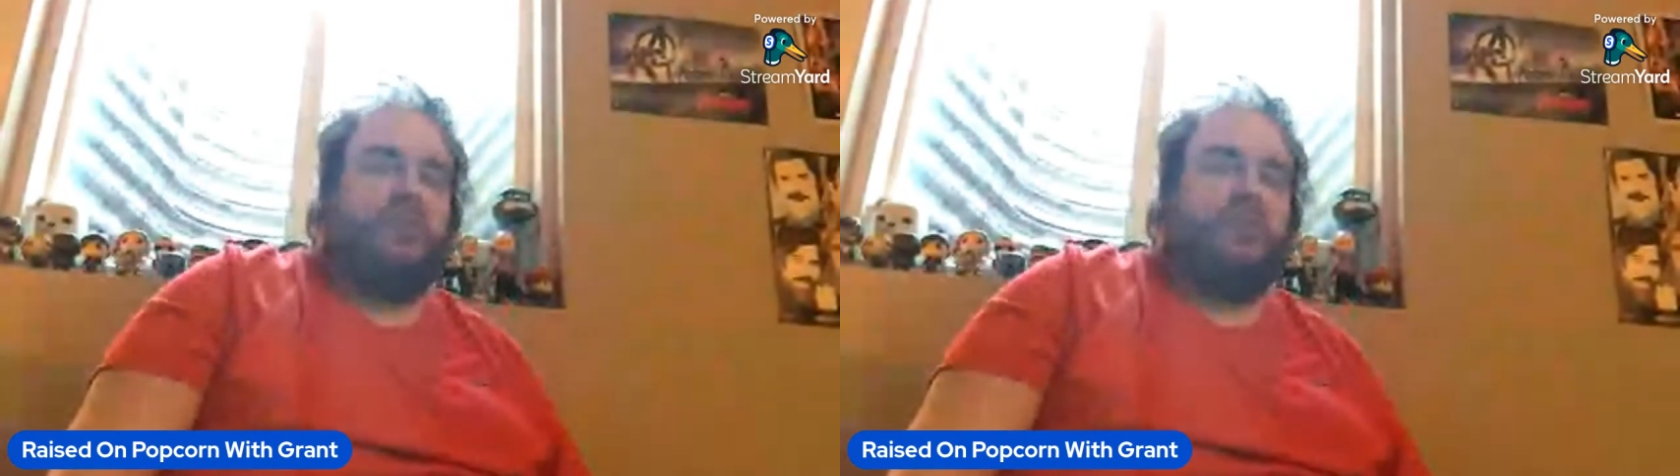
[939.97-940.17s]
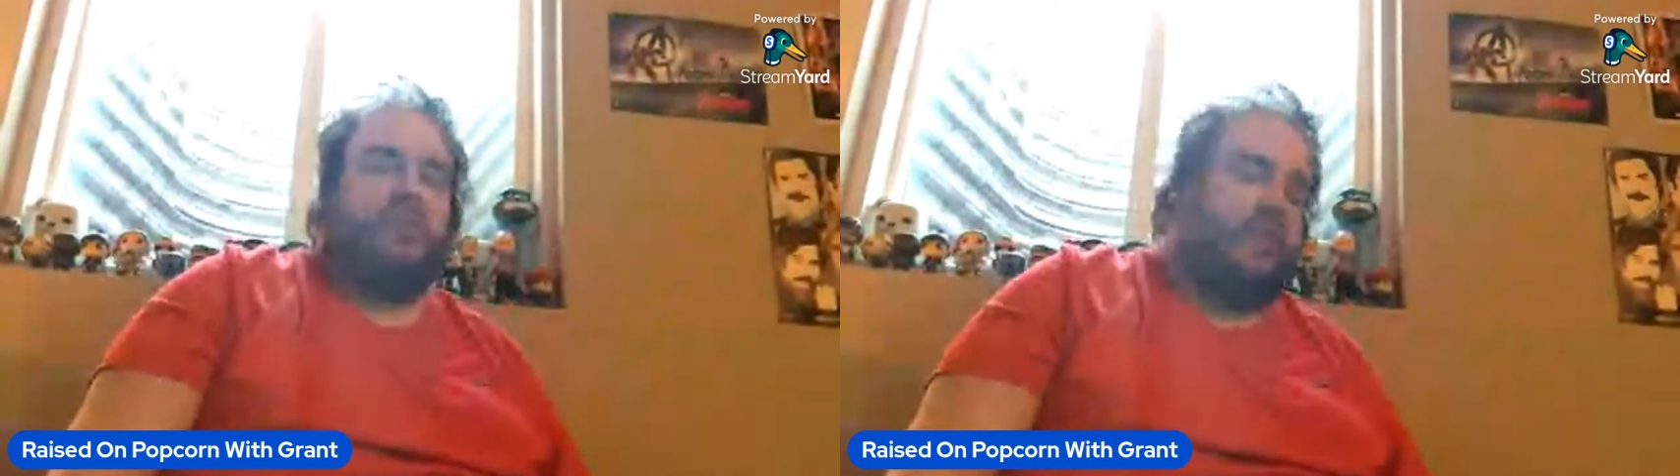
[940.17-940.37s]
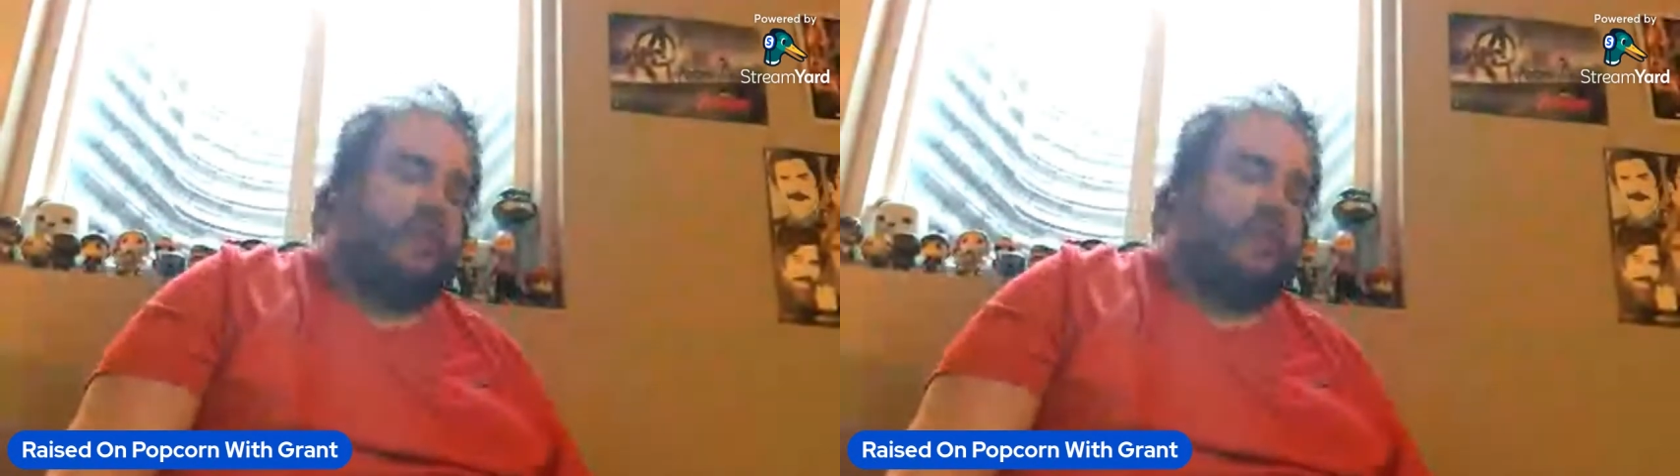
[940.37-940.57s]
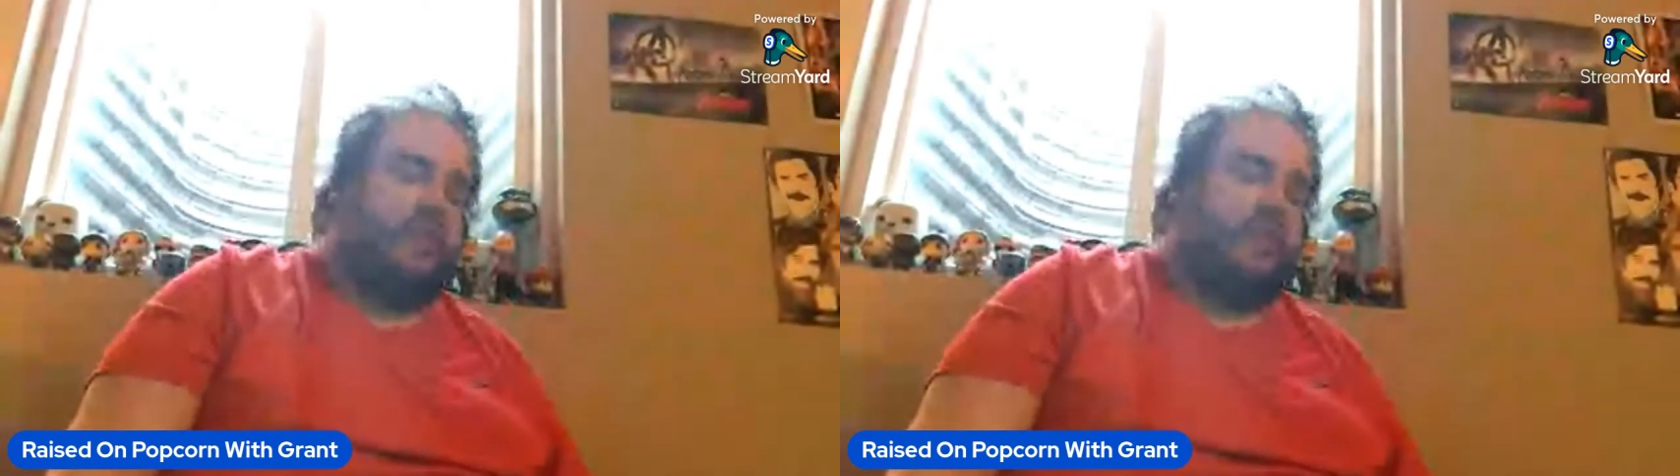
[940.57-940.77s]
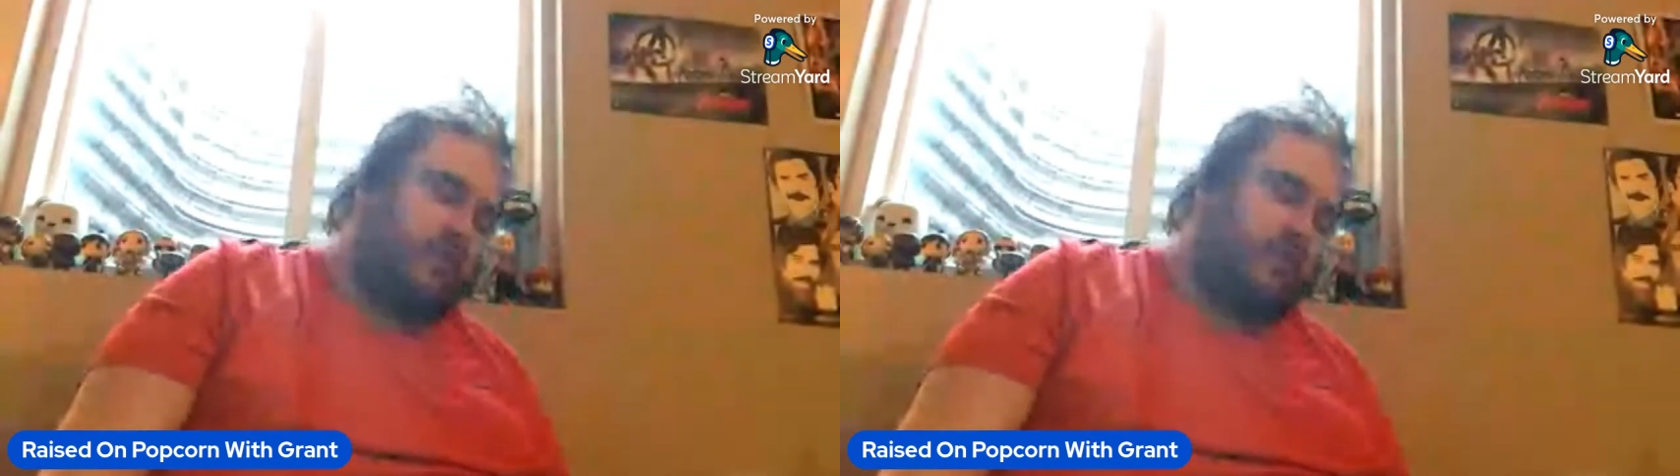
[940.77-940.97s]
guy at the end.
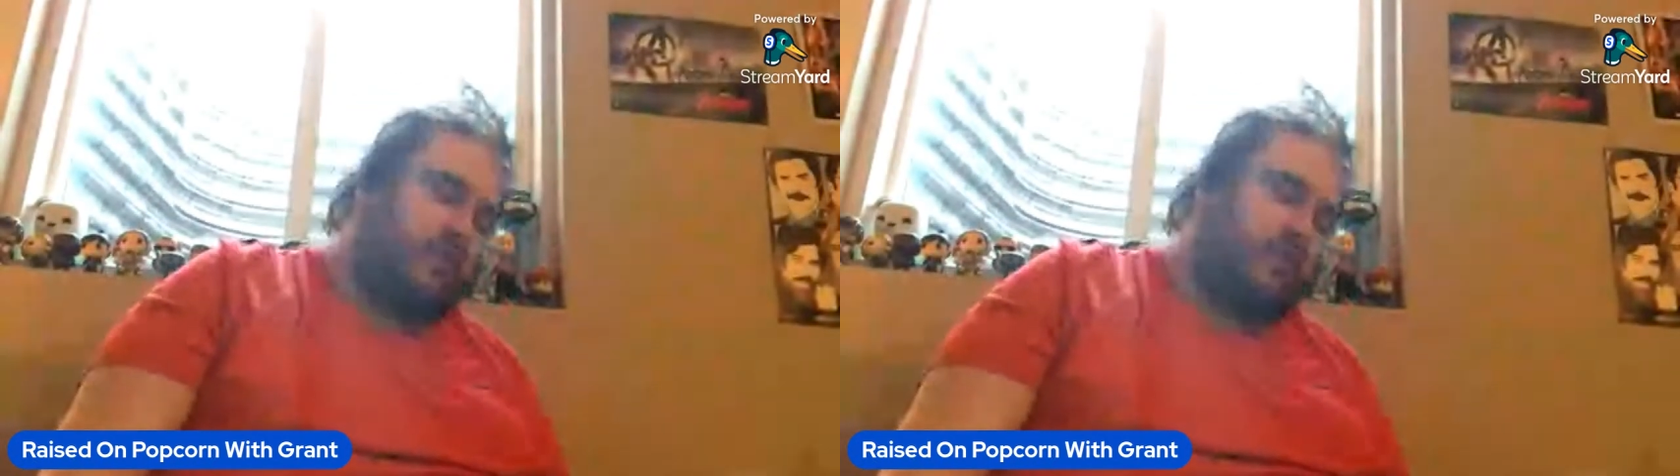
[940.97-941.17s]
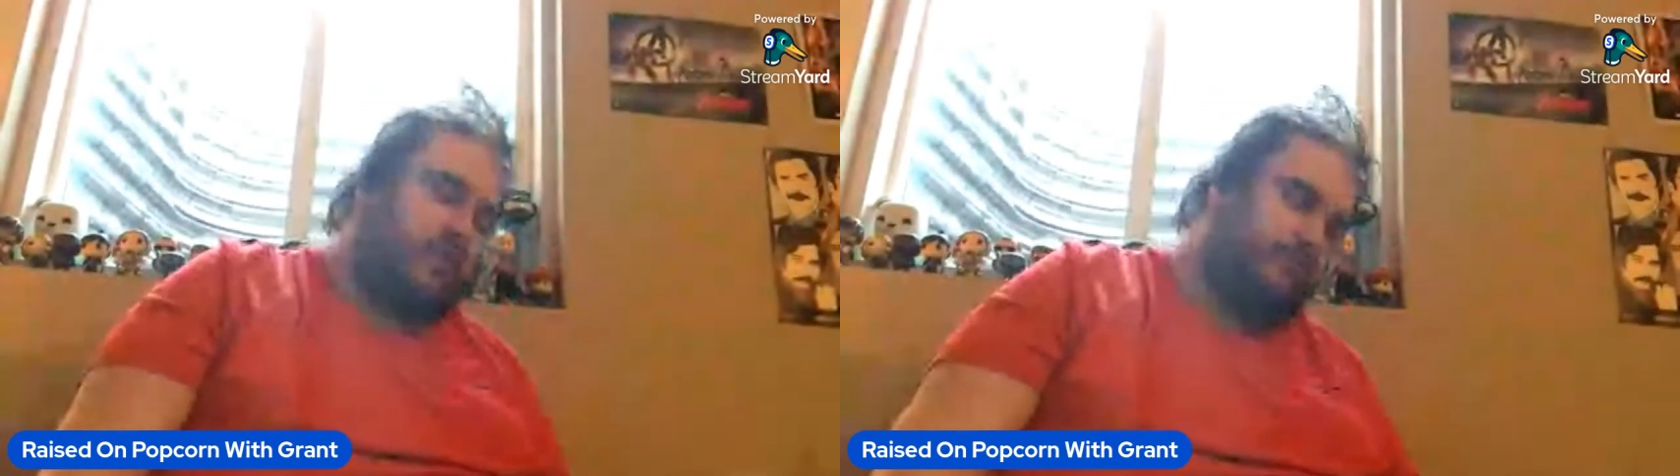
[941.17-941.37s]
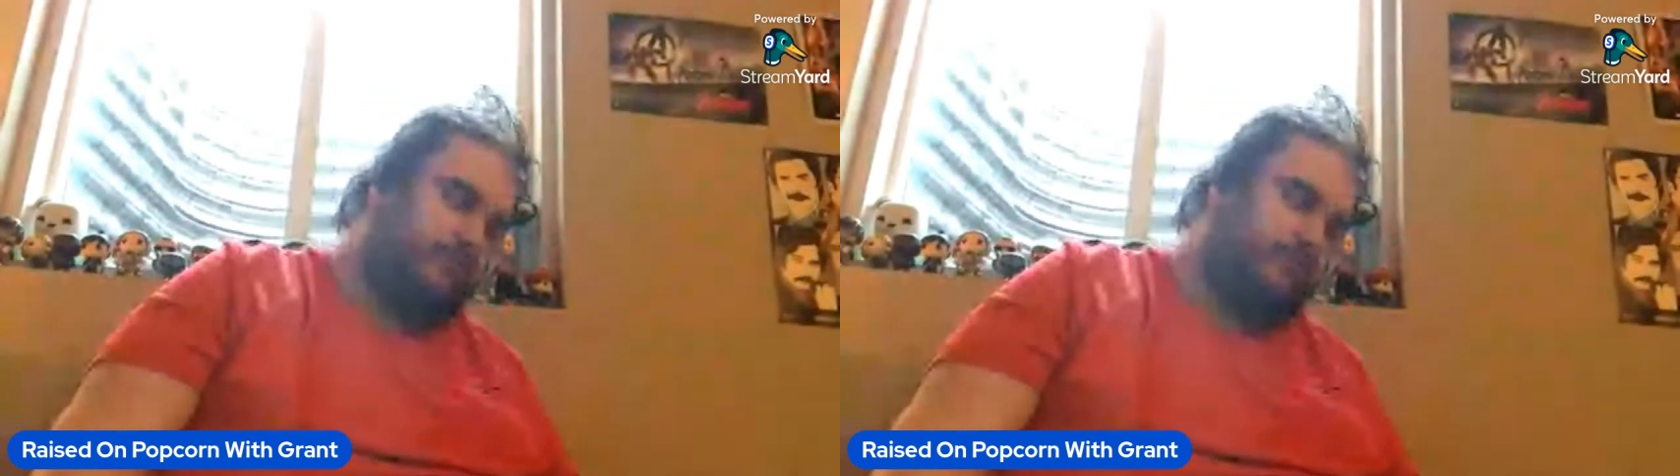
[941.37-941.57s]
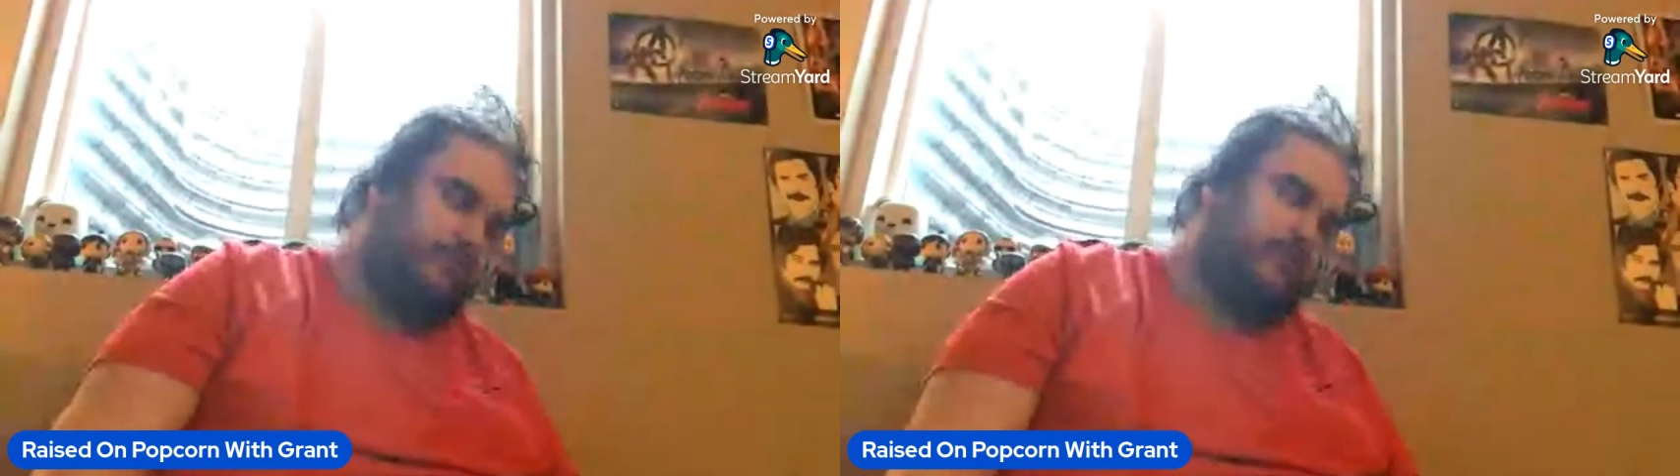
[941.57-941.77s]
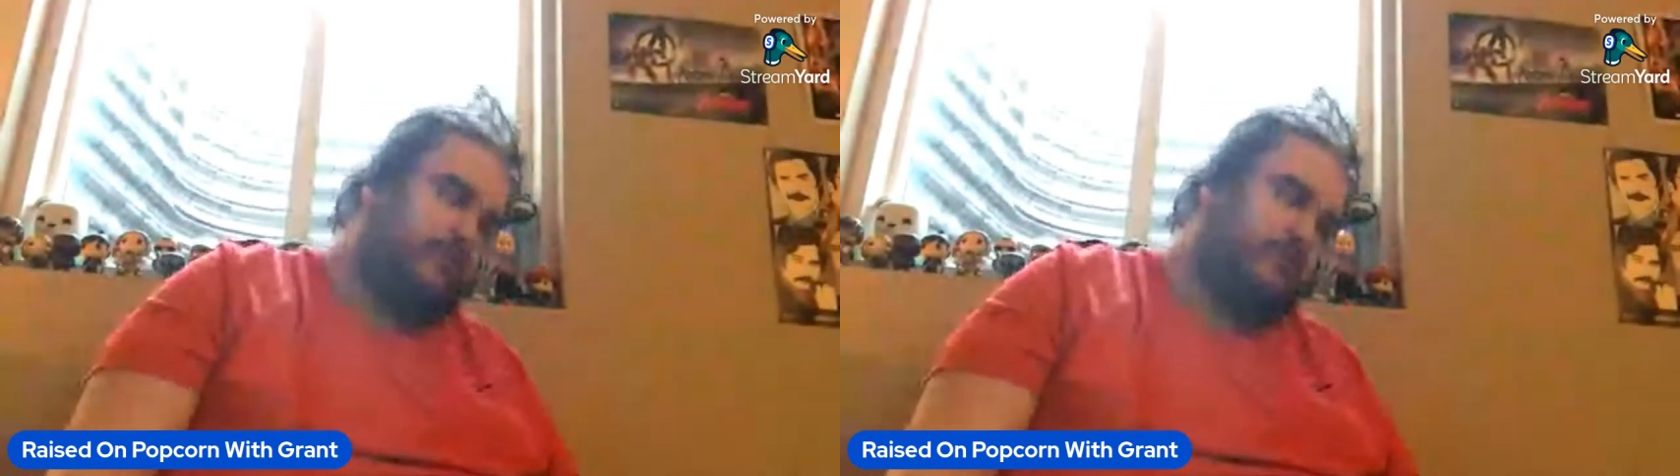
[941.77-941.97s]

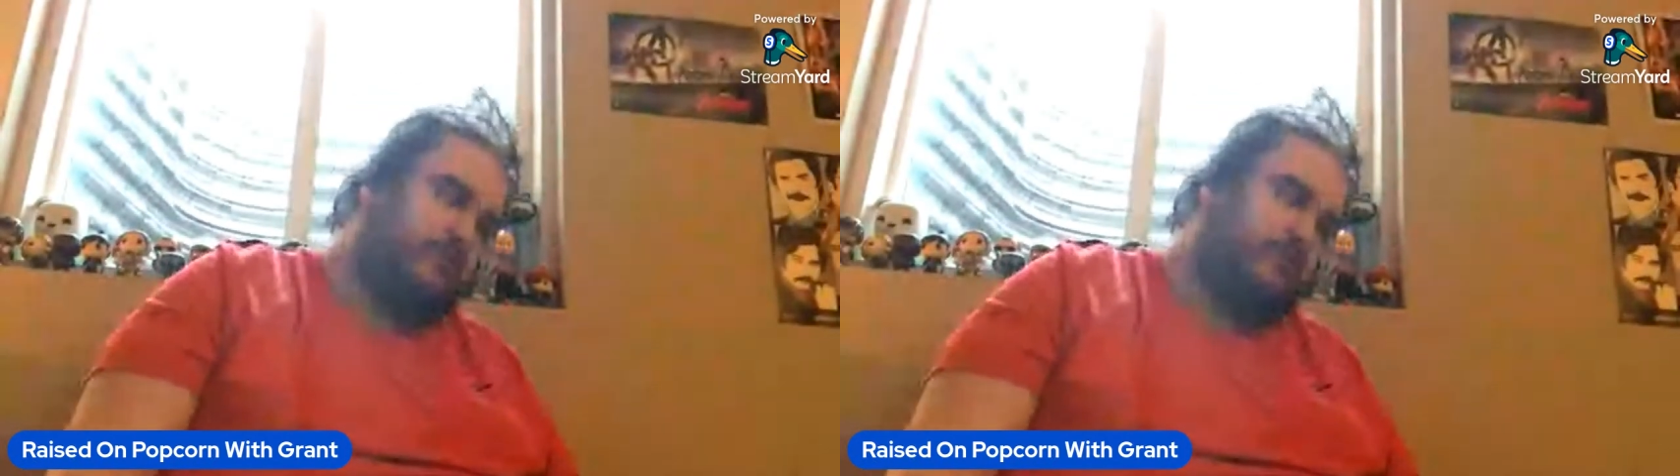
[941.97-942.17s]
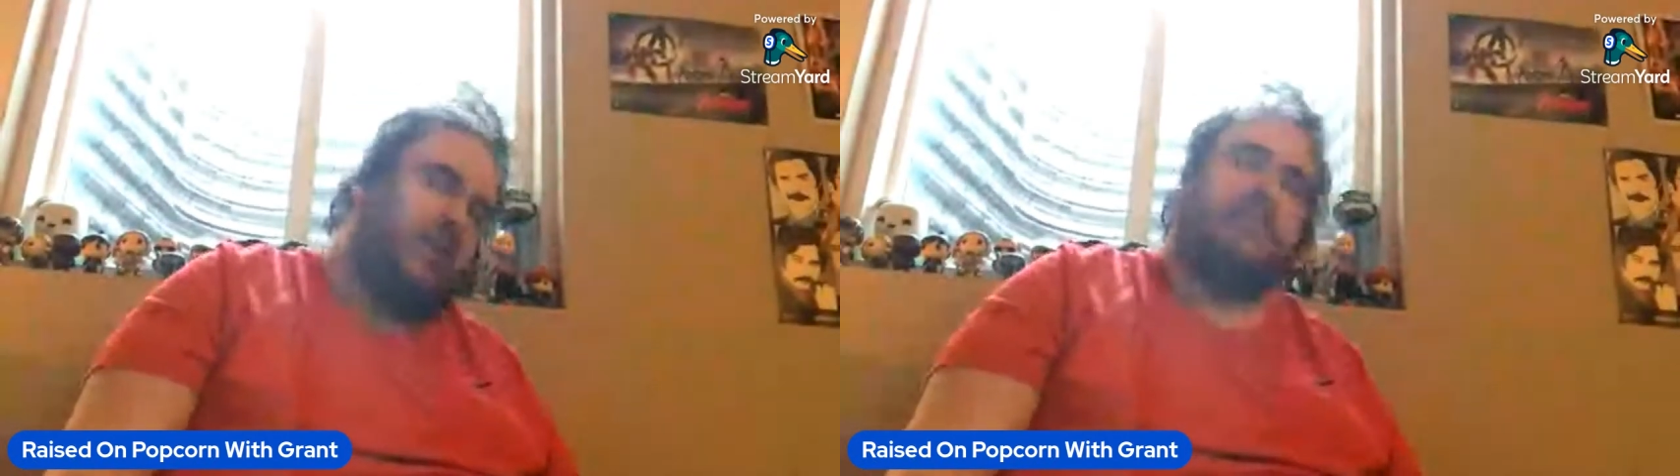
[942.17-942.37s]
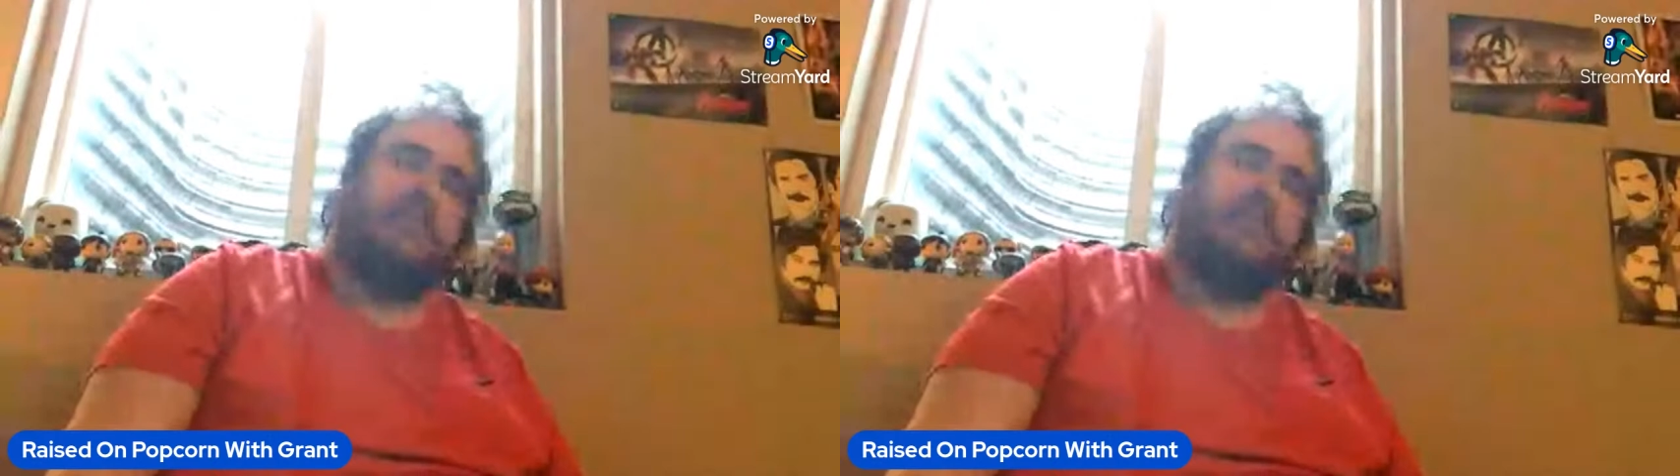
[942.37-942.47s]
Alright.